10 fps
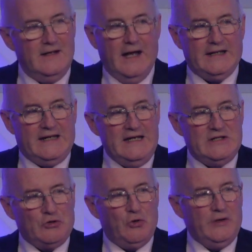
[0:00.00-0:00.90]
And key
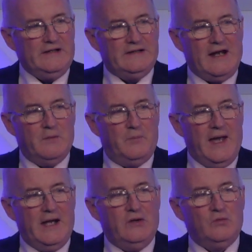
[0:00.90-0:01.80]
to running the
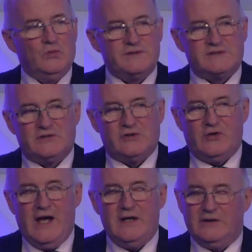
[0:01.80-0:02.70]
campaign was to
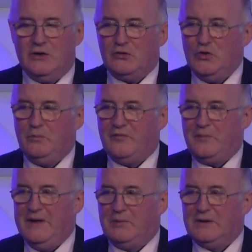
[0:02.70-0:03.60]
creating a group of
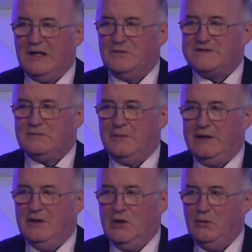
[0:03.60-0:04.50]
people close to
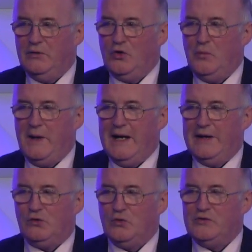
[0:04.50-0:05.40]
me with whom I had
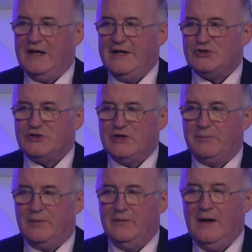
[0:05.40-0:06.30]
a good relationship